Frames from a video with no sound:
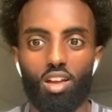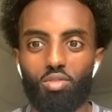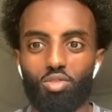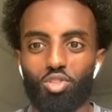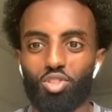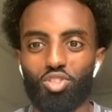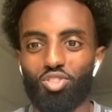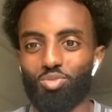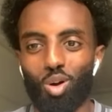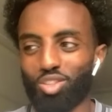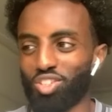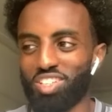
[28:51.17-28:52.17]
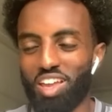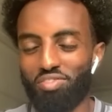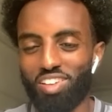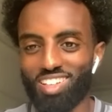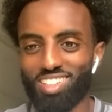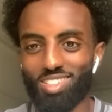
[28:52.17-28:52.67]
everyone just watches
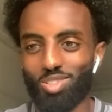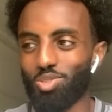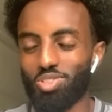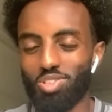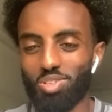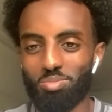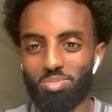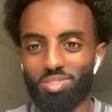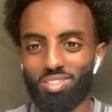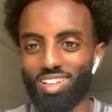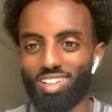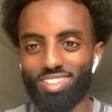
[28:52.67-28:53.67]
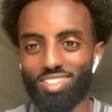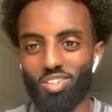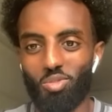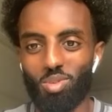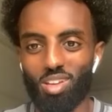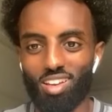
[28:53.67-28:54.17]
Netflix, YouTube, like, you
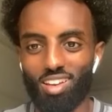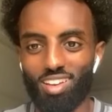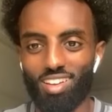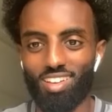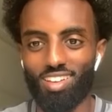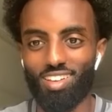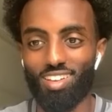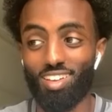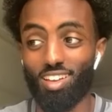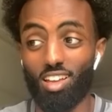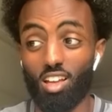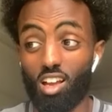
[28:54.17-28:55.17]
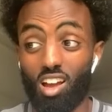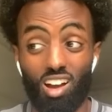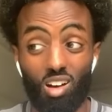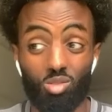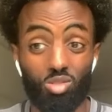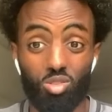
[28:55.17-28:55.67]
know what I mean.
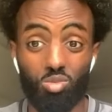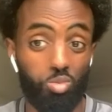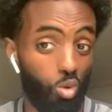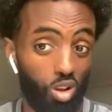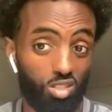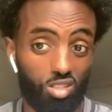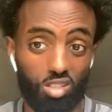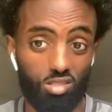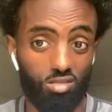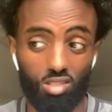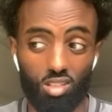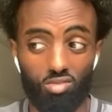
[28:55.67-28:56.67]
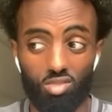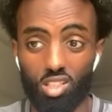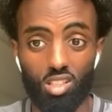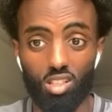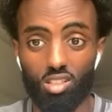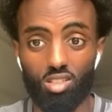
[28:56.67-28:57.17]
I was just watching and
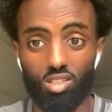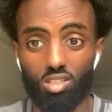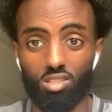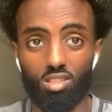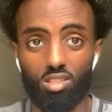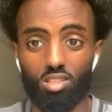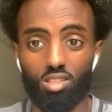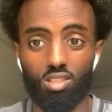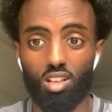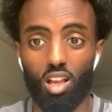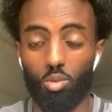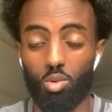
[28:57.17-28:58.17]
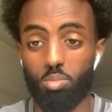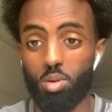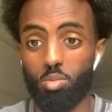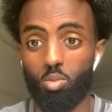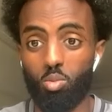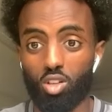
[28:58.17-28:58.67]
reading. Like when
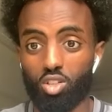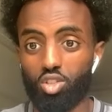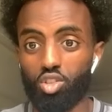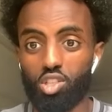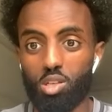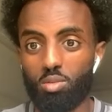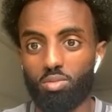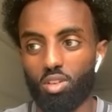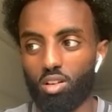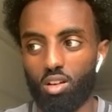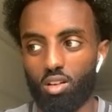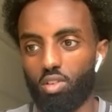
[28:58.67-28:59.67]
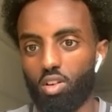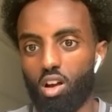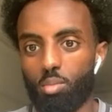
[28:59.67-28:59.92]
people watch YouTube to cover